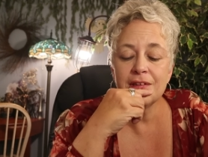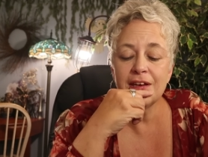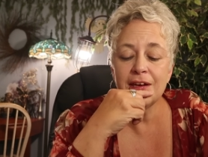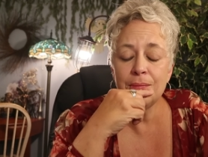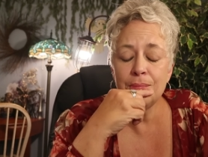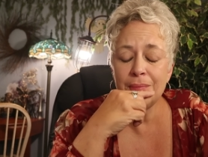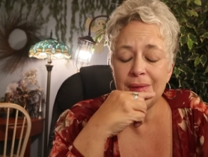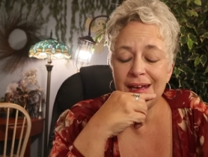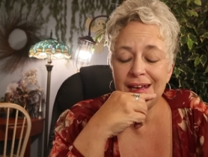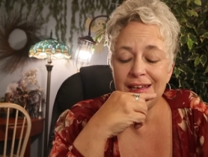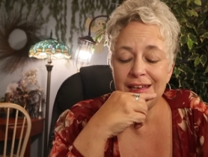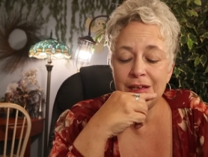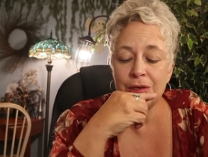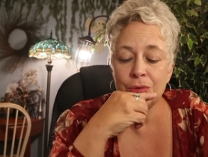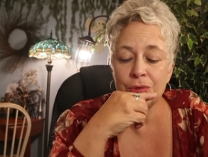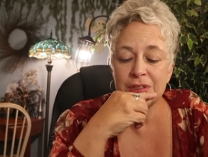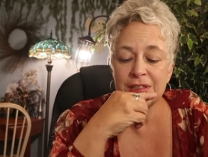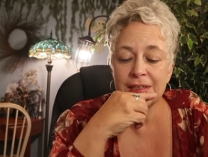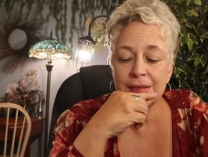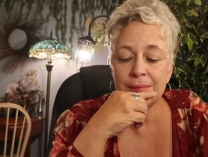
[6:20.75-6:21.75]
can make
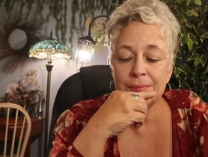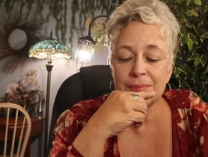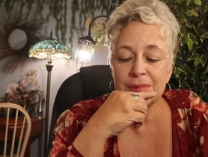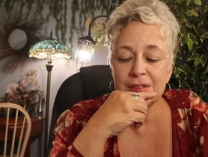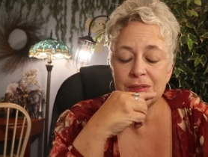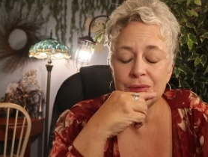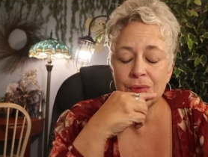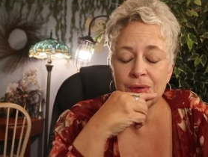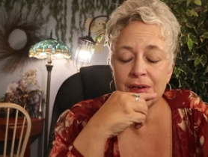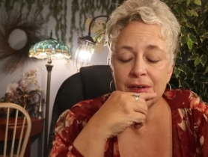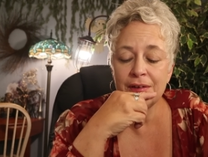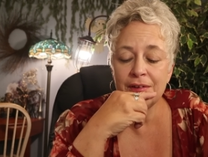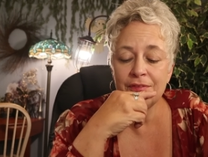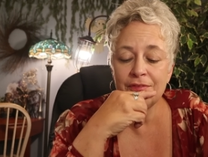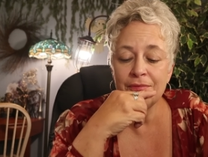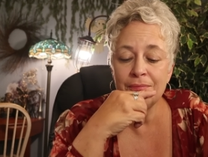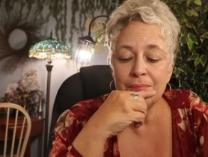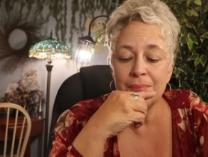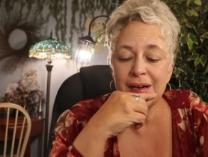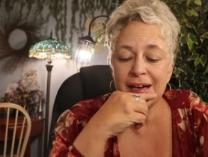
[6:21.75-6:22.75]
you some sort of
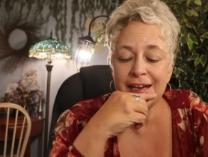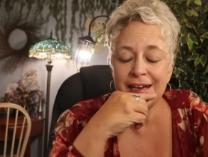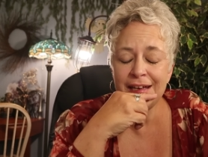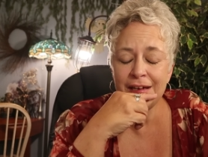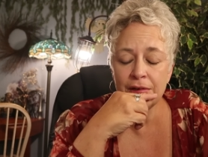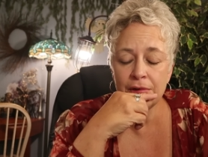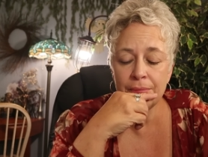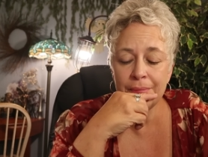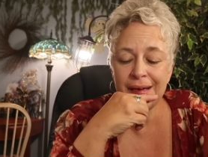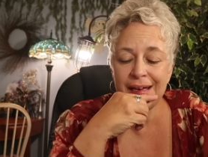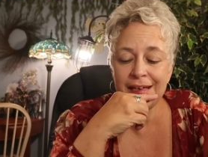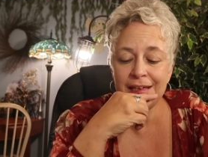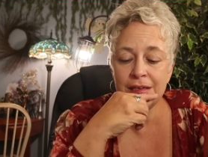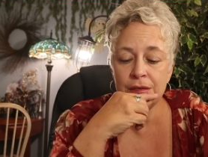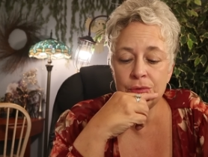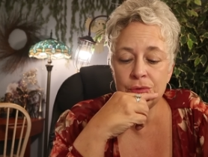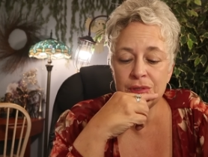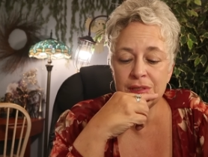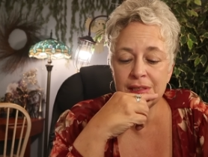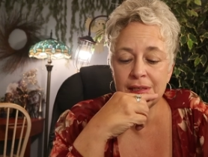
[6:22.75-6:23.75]
money or make
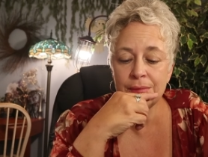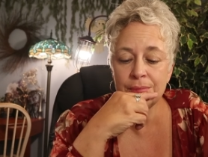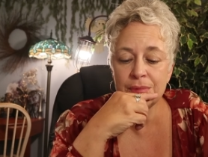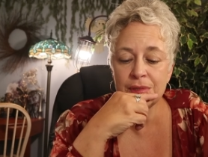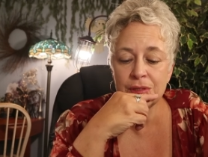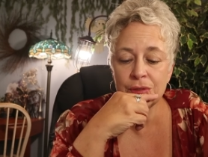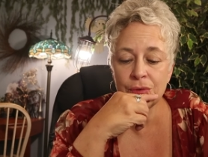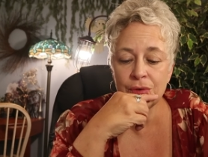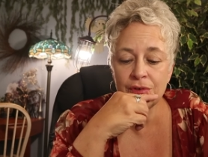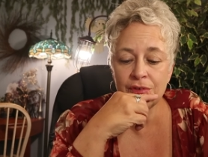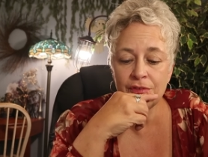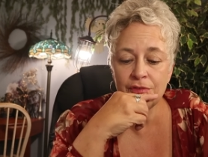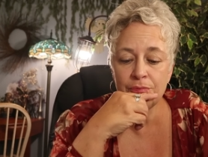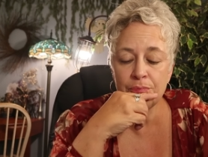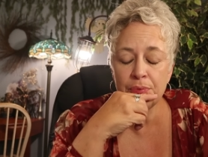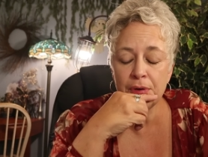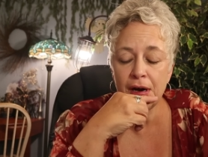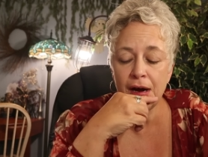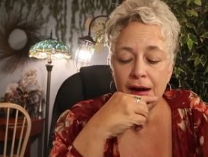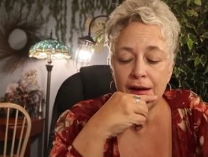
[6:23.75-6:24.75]
you some sort of
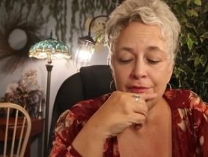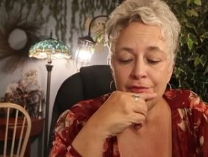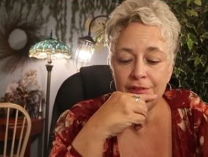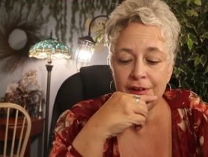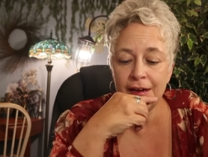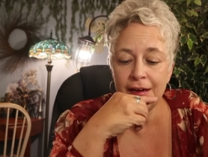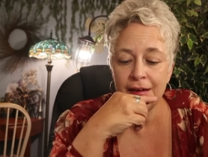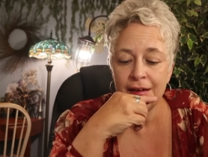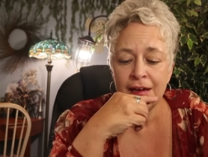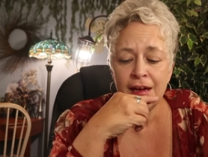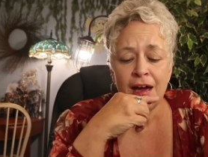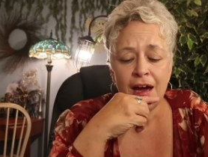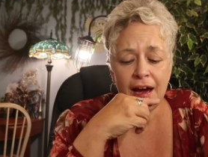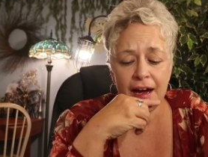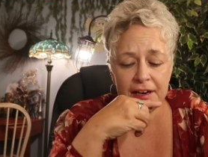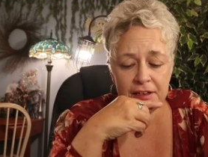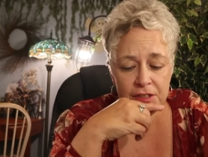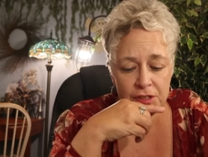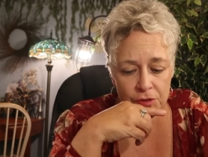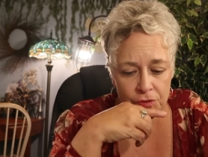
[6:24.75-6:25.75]
profit.
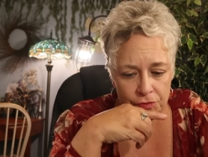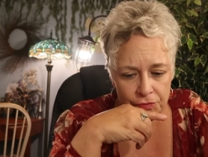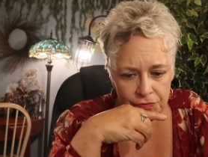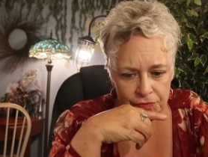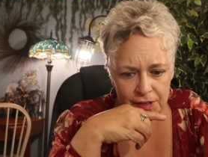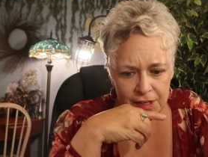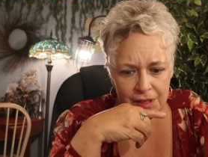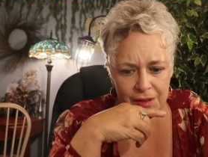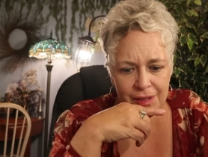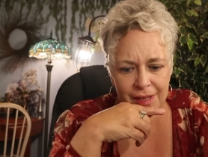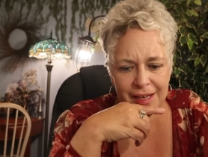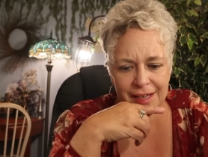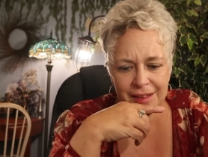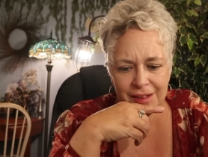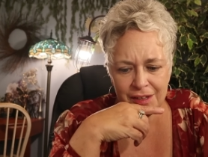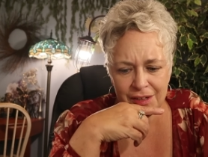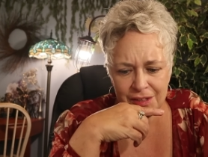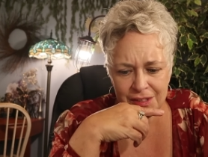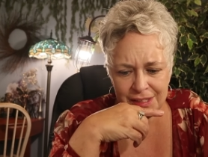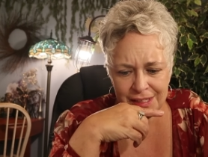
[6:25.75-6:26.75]
I do feel like
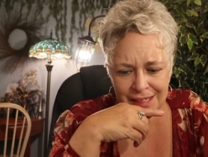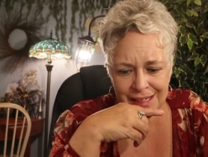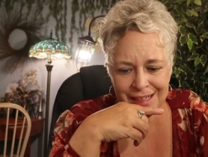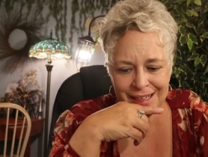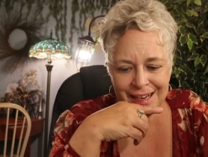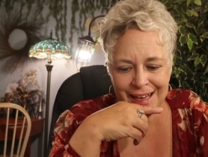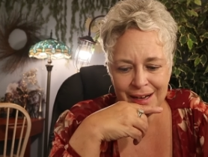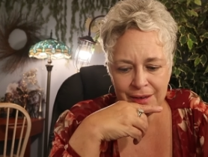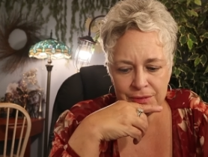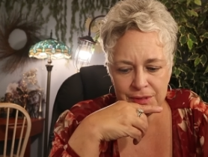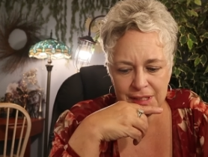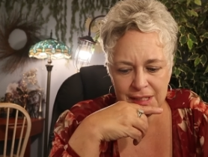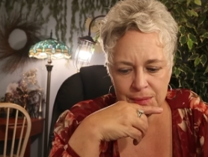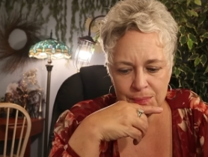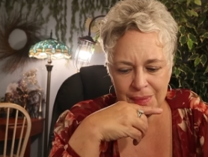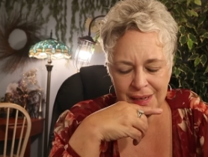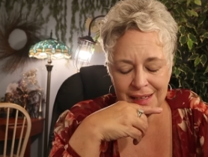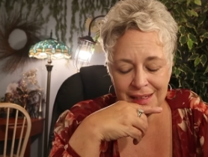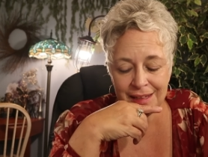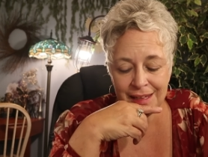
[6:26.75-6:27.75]
there's an
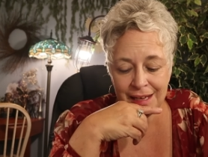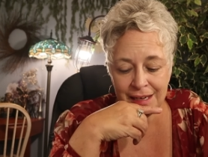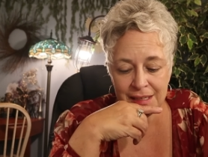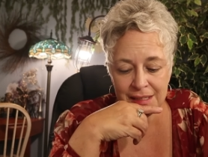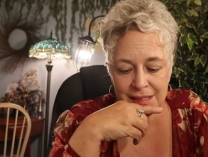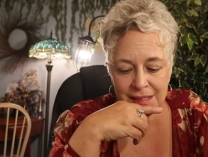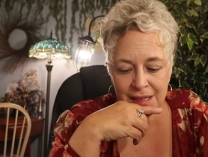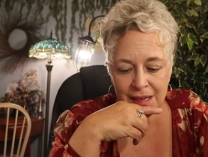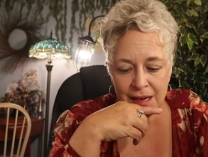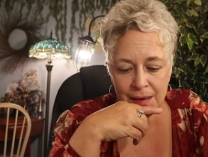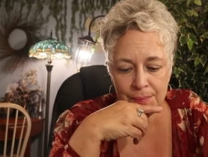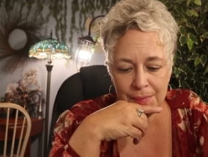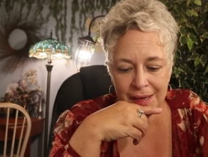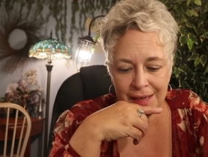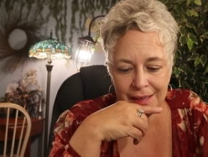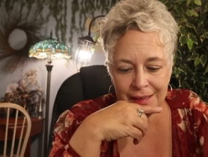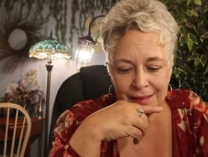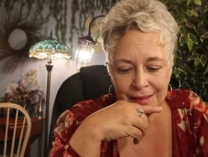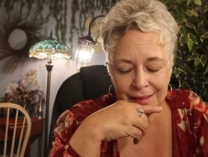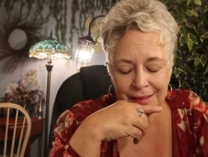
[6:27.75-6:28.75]
announcement that is
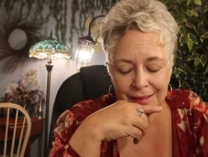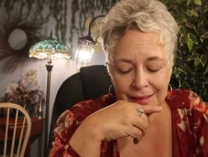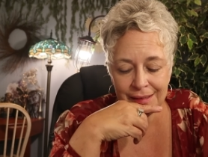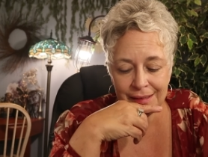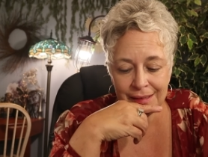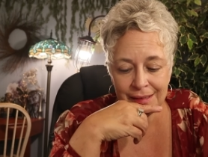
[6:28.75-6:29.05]
coming